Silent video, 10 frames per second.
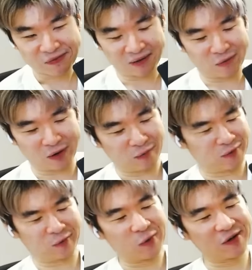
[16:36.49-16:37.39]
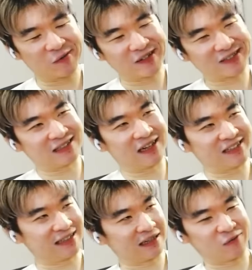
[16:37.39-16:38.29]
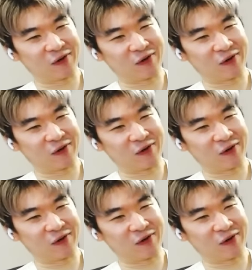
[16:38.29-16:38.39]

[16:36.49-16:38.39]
I mean, what, what, what, what is the logic?